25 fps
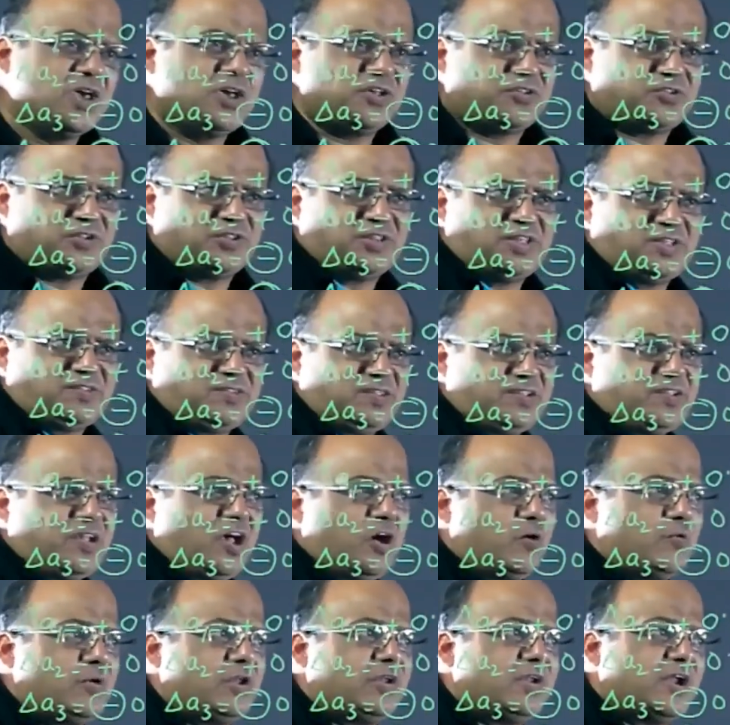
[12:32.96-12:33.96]
So this is
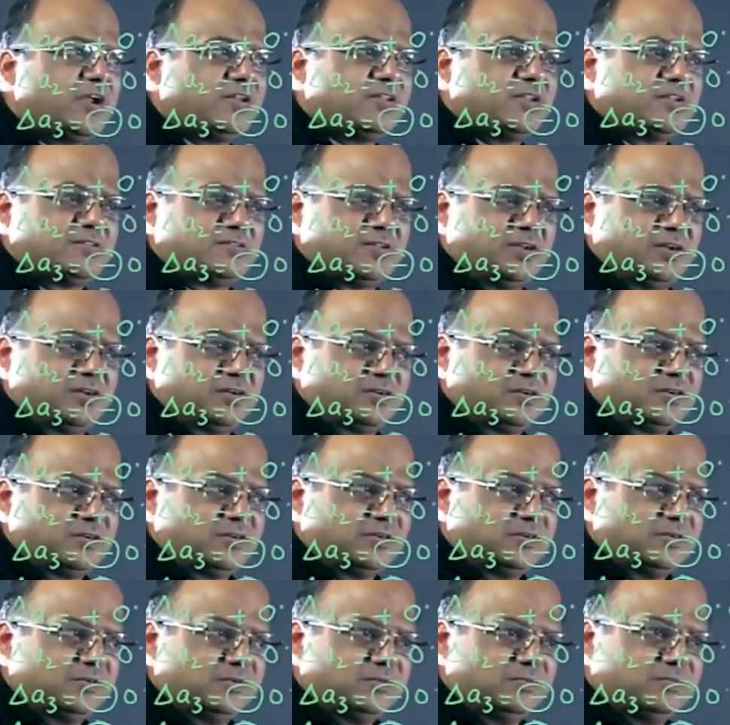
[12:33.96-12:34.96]
how we'll write the result.
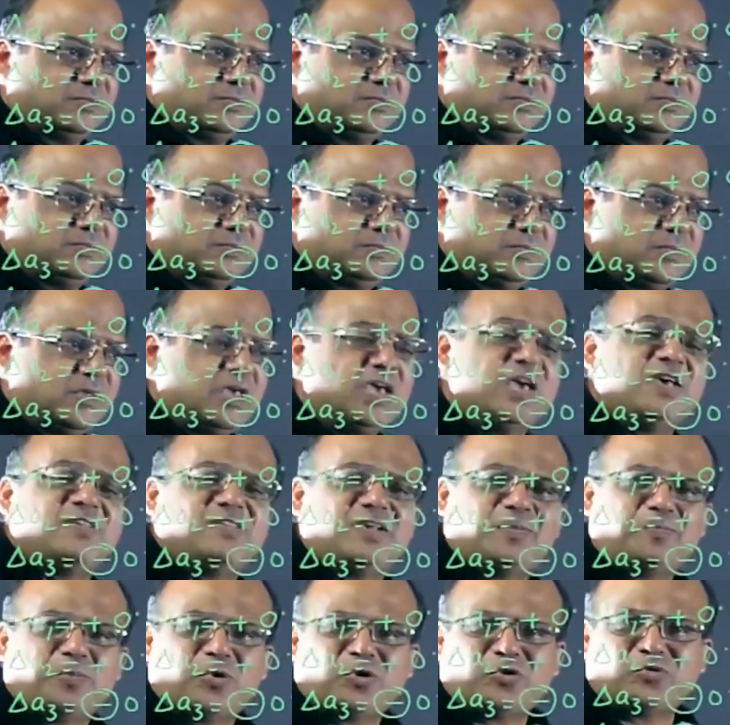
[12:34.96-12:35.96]

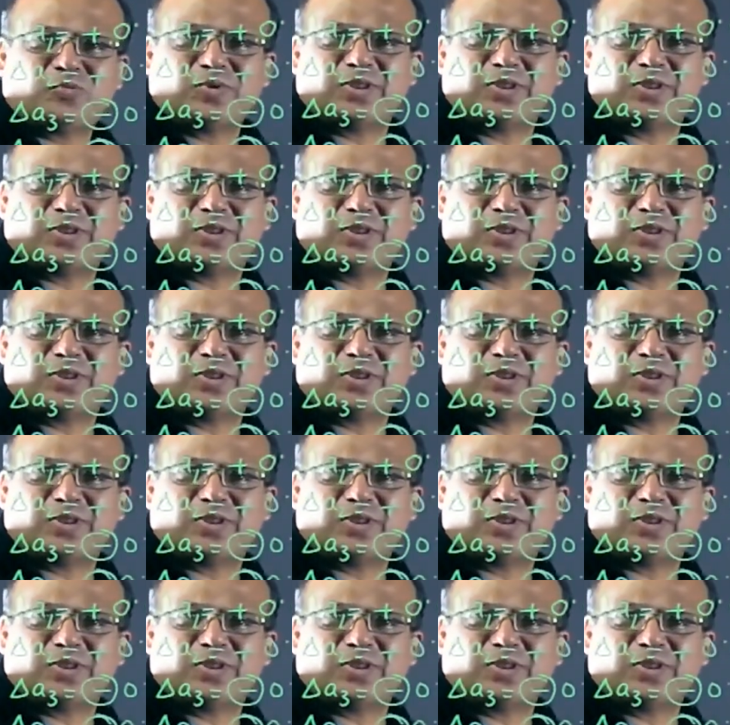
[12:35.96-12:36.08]
Suppose